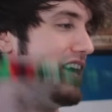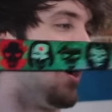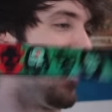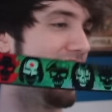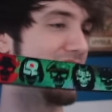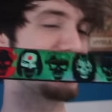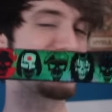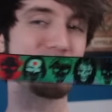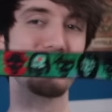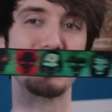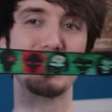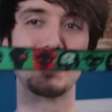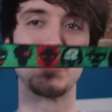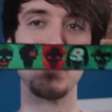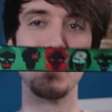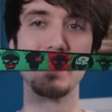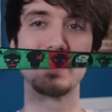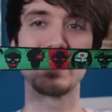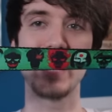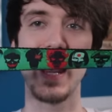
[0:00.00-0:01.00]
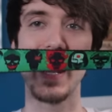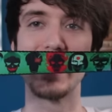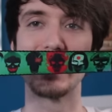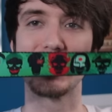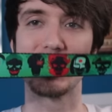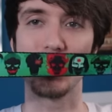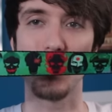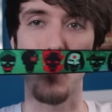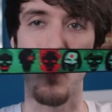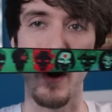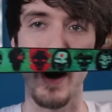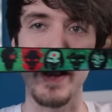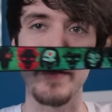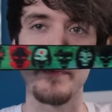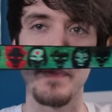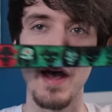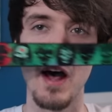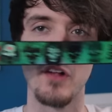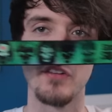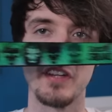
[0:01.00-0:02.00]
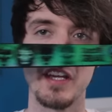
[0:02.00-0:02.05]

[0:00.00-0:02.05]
awesome Suicide Squad belt